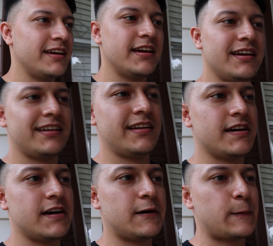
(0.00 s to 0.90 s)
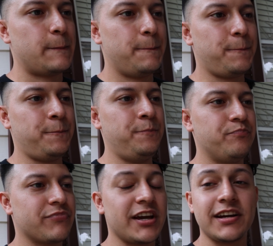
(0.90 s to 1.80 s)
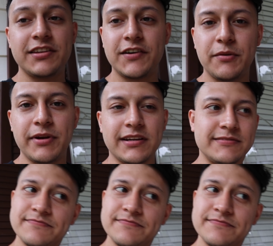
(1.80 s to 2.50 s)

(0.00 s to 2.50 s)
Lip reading: and I got the car back,